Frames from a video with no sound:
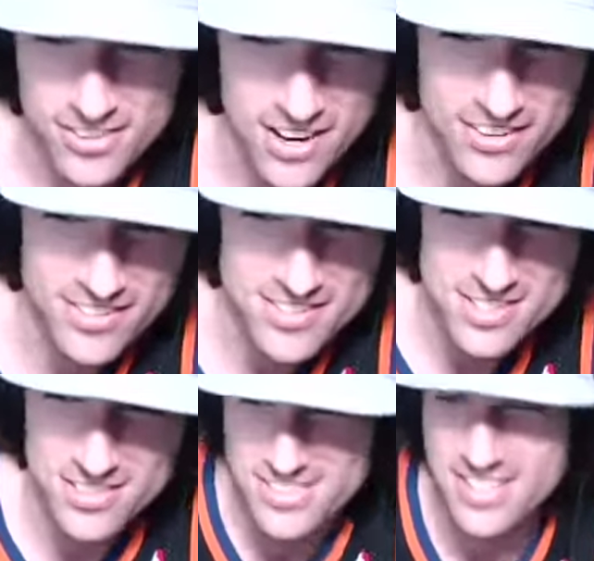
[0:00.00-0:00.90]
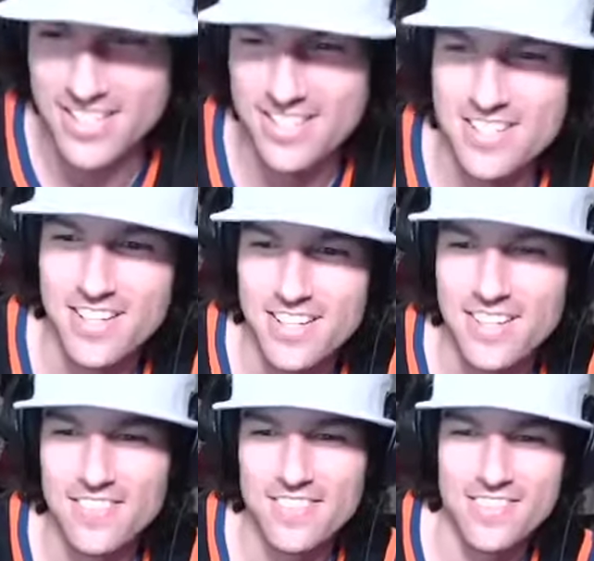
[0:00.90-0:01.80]
I'll give it to you in a sentence.
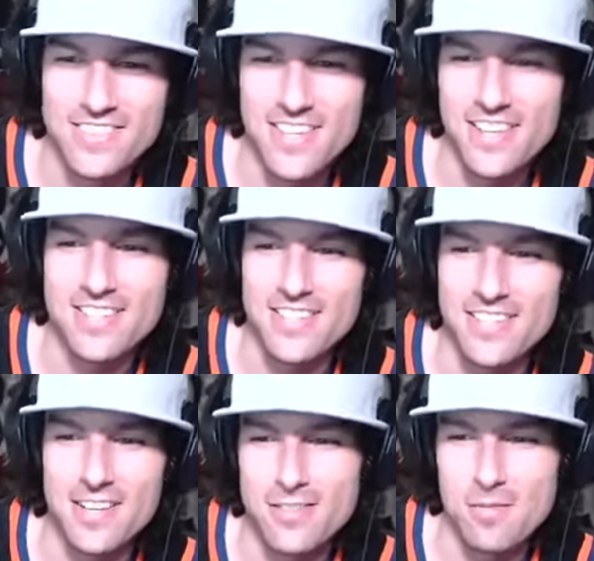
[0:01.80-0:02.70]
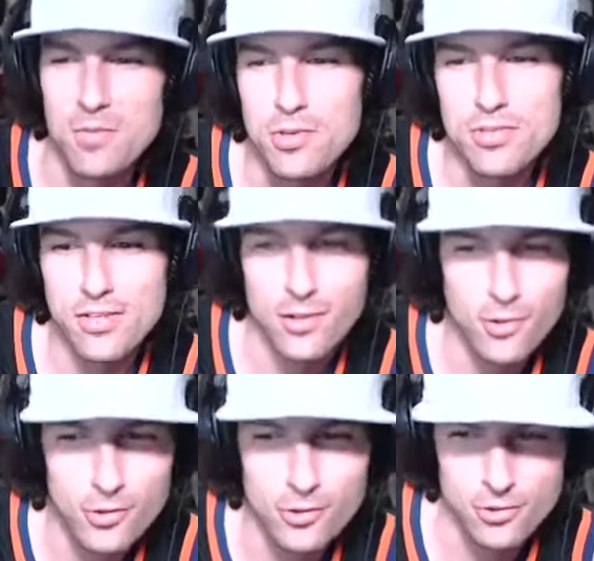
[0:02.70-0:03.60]
It says, there's a moose on the
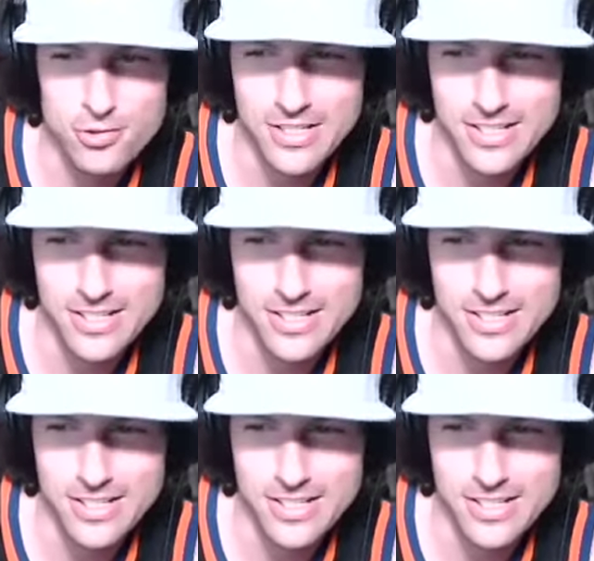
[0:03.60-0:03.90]
loose